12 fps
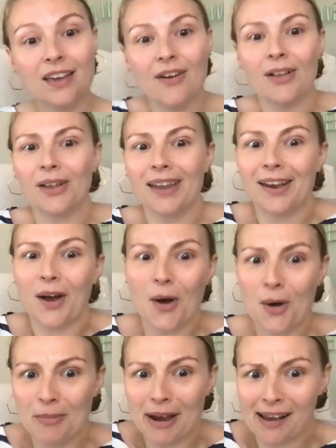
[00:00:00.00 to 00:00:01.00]
felt like,
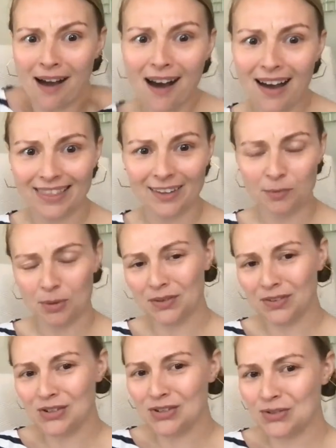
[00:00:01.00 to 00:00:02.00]
oh my God, this
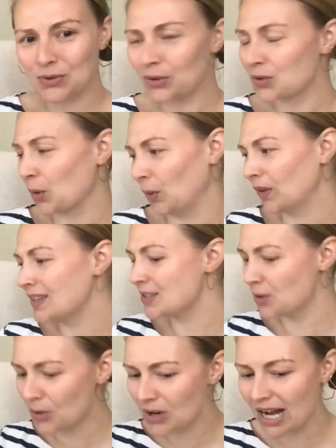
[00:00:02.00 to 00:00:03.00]
person just told a
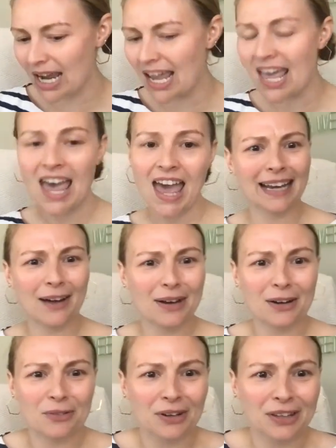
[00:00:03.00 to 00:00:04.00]
story. Now I
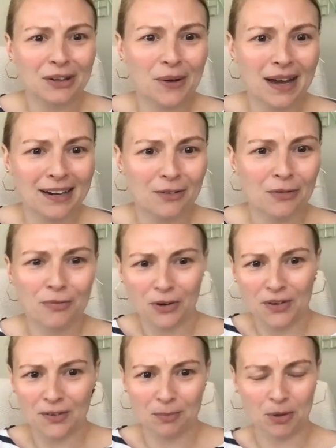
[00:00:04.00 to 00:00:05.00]
don't really know how to refer to
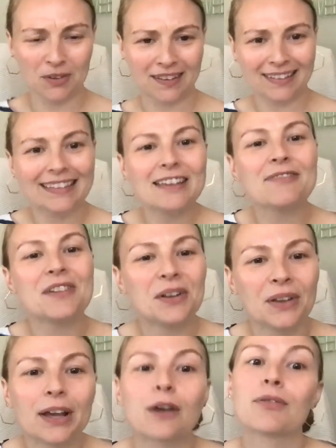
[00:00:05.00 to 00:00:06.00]
this person because they feel
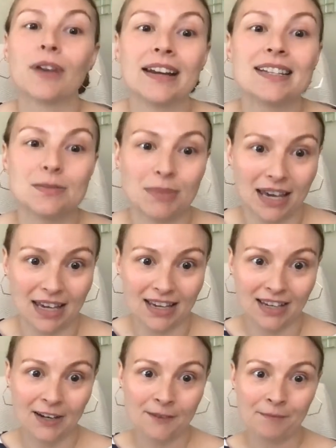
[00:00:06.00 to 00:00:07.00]
like a friend to me.
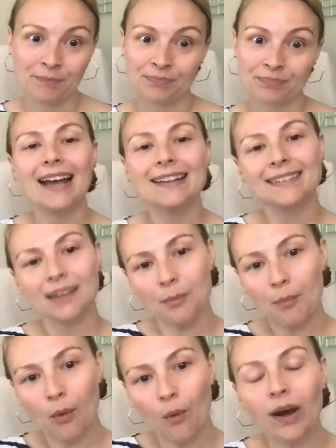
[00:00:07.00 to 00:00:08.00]
At some
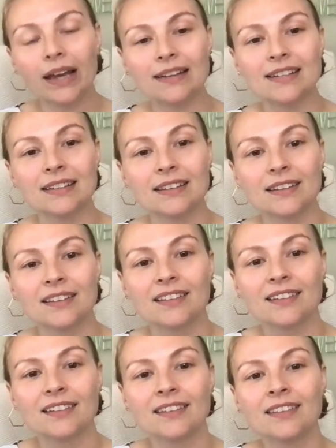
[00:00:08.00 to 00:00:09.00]
point,
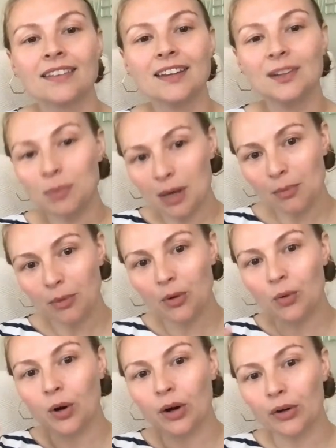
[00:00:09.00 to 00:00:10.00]
these people
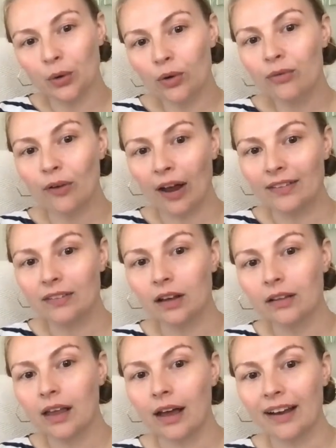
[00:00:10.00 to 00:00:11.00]
who are your friends
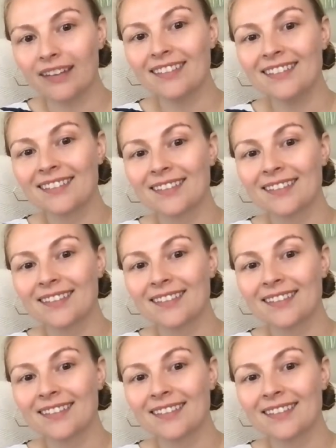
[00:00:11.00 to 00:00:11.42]
online